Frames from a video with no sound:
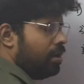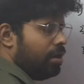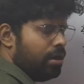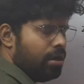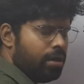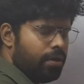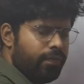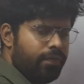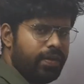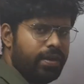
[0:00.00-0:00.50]

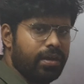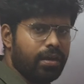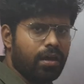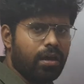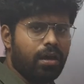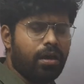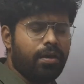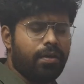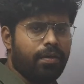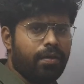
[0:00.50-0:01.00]
uh, then
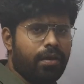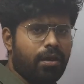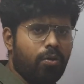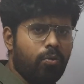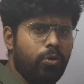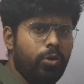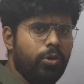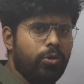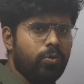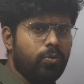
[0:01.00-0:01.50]
uh,
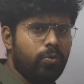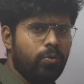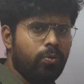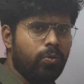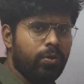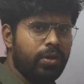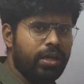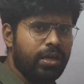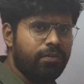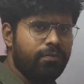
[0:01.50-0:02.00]
how do
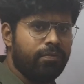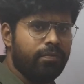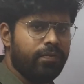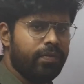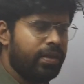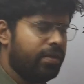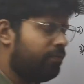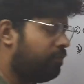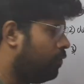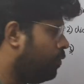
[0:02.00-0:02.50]
you give
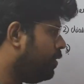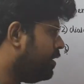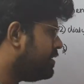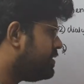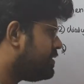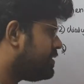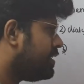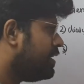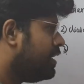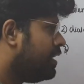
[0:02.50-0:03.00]
the
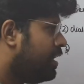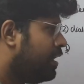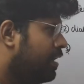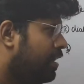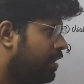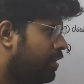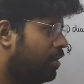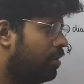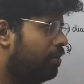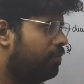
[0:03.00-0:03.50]
fluids
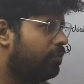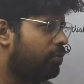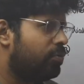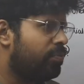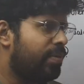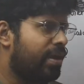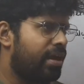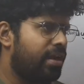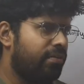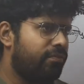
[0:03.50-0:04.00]
you have
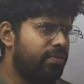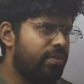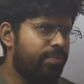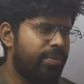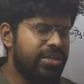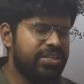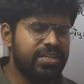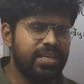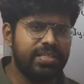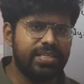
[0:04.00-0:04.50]
to if the
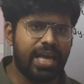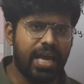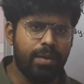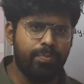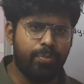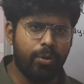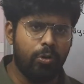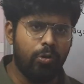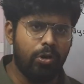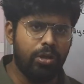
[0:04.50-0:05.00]
patient is
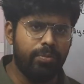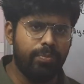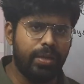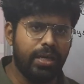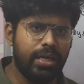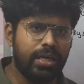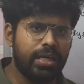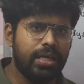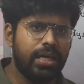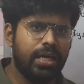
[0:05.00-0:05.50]

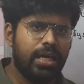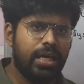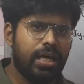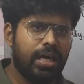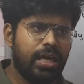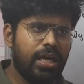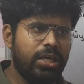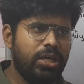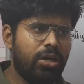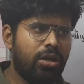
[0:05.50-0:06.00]
hypervolemic
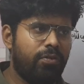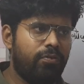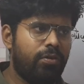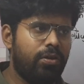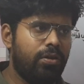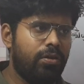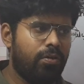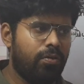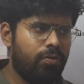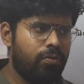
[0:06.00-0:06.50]
uh, you have
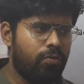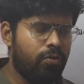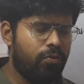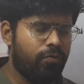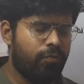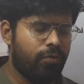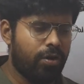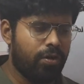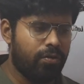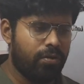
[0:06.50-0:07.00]
to
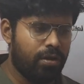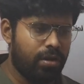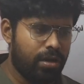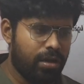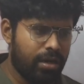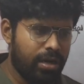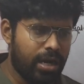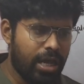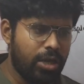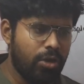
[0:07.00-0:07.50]
go for
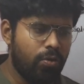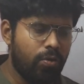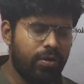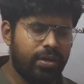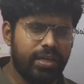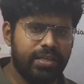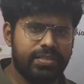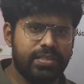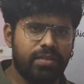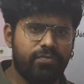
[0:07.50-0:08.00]
uh,
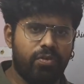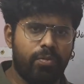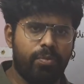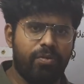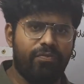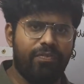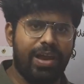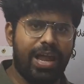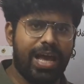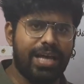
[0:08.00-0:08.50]
diuretics in the
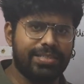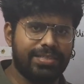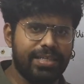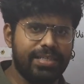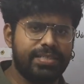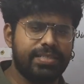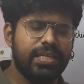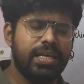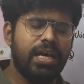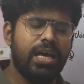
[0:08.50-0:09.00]
form of
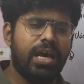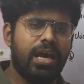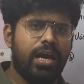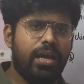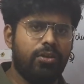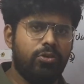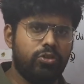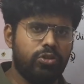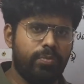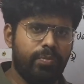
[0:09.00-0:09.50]
Lasix
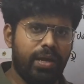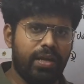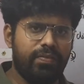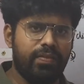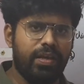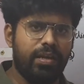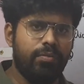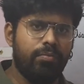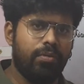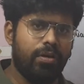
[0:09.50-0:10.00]
and you should
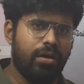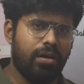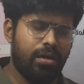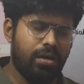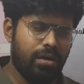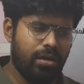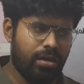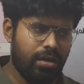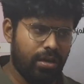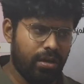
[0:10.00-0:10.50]
make the
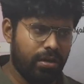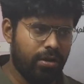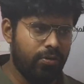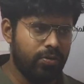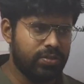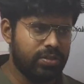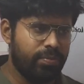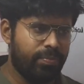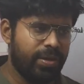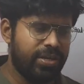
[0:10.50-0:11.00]
uh,
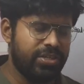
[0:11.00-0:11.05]
reduce the